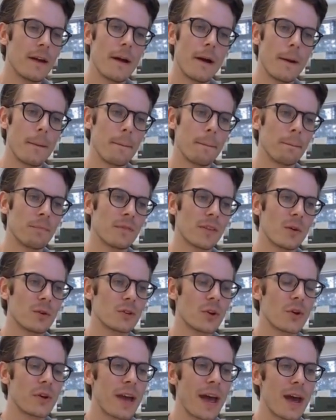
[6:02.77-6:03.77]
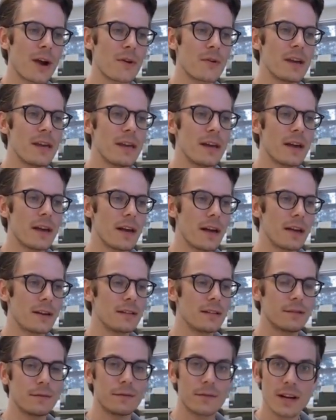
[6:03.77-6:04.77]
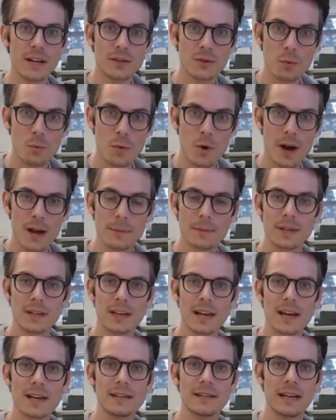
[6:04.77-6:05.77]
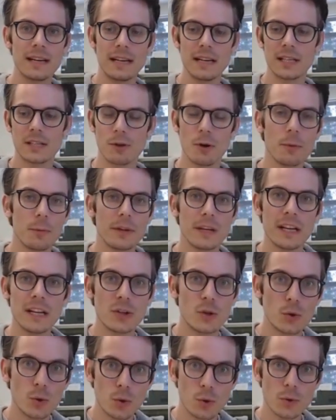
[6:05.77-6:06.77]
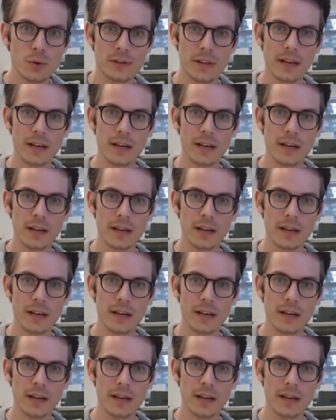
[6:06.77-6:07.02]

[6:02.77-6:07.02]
They also carry disinfectant wipes in case they need to open any doors.